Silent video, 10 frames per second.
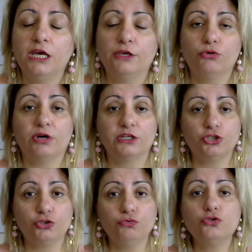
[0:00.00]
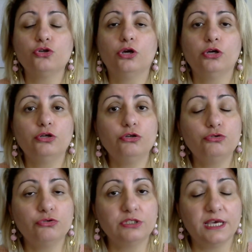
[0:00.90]
You can choose not
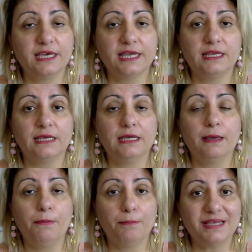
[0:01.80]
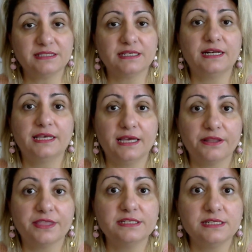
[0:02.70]
to take any mental
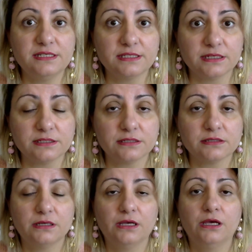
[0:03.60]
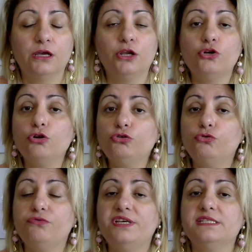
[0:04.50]
health assistance, not
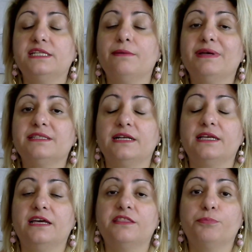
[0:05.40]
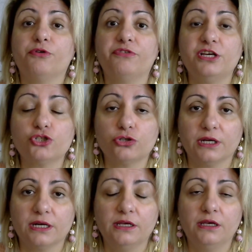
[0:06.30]
to visit a mental health
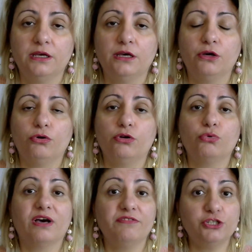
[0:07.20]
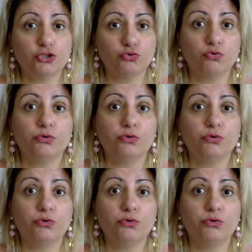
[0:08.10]
professional when you have issues with